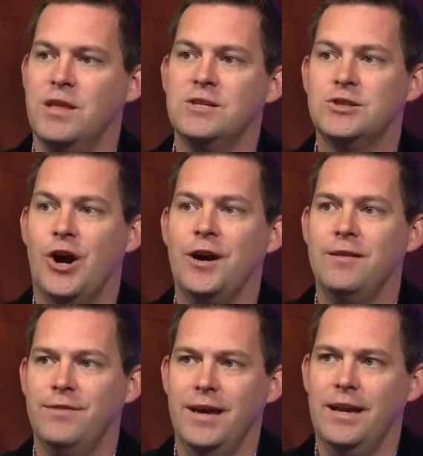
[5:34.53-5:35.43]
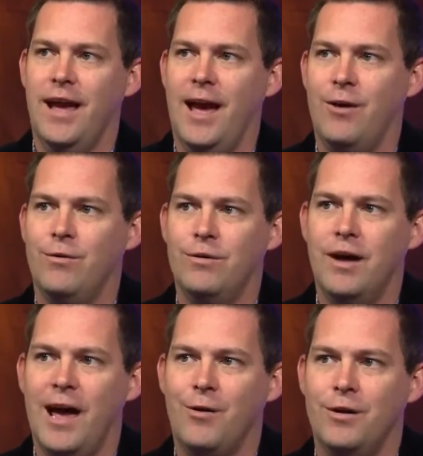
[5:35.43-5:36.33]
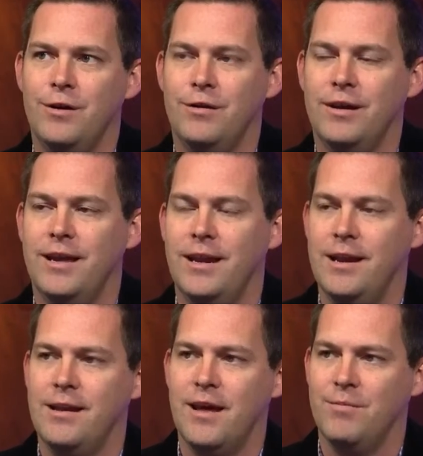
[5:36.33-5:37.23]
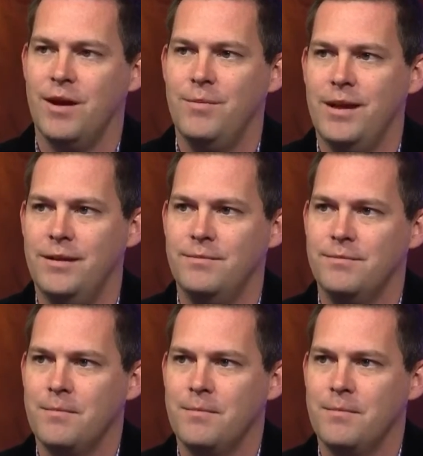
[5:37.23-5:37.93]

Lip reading: start of it. How are you getting income coming in?